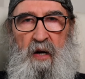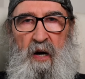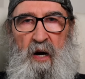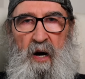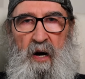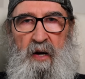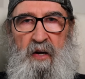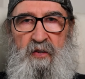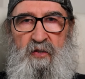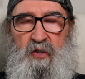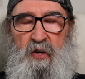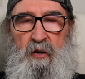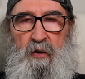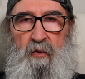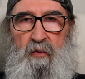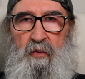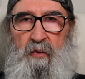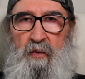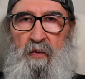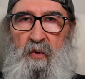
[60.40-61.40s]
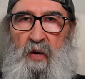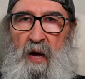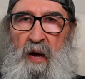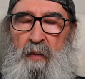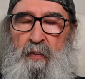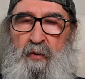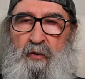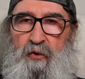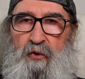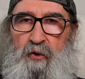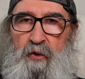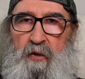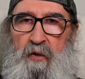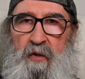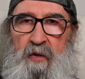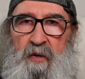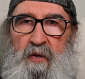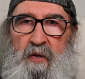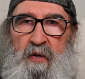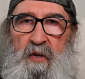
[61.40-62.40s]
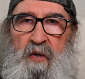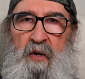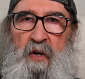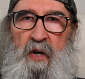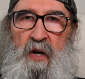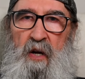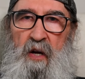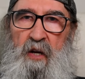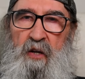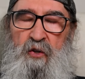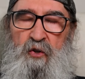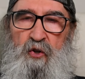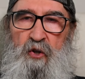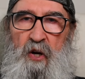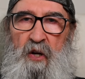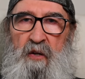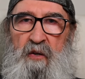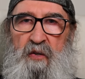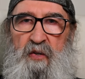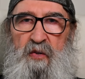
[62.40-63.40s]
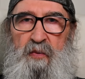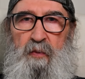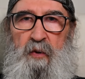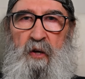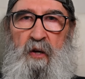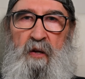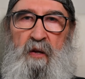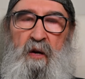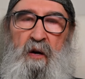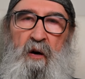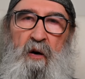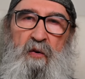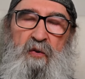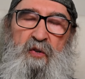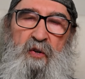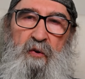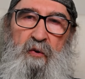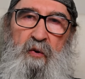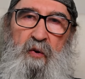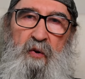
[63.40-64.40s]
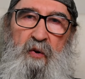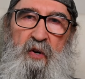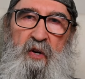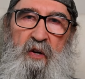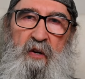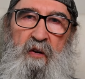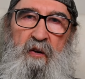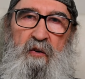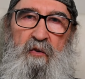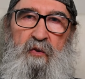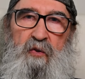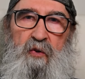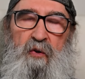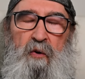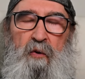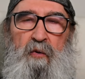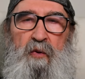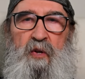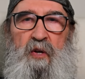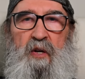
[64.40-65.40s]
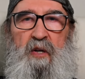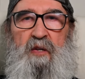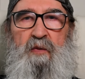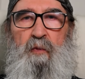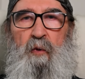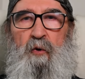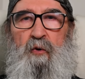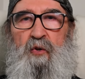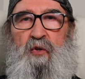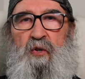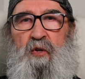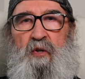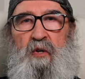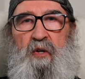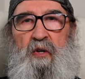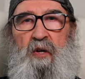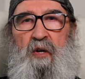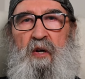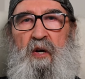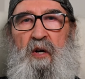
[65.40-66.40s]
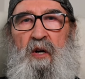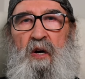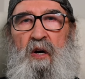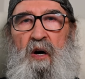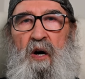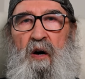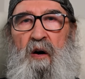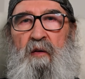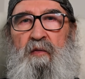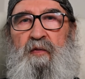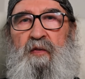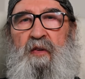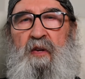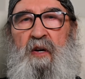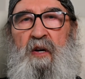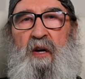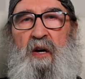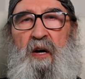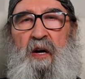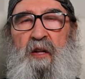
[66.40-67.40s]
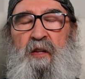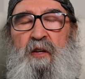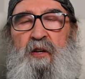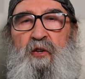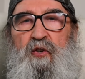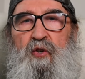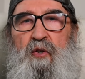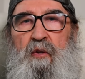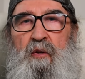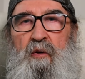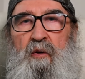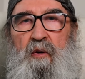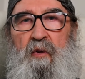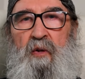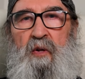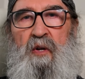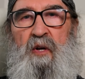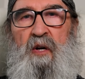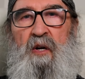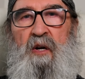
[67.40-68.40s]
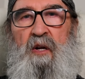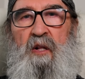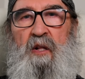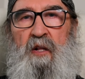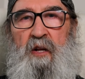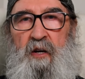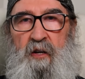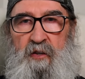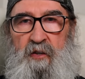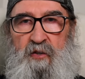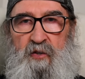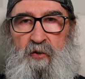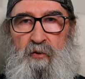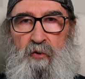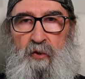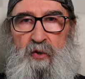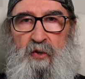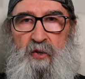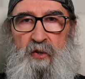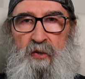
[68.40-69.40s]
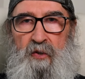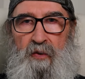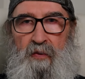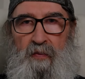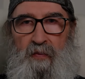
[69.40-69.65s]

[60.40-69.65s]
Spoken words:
ISO, aperture, and shutter speed. Also, you can control the exposure of the additional light source.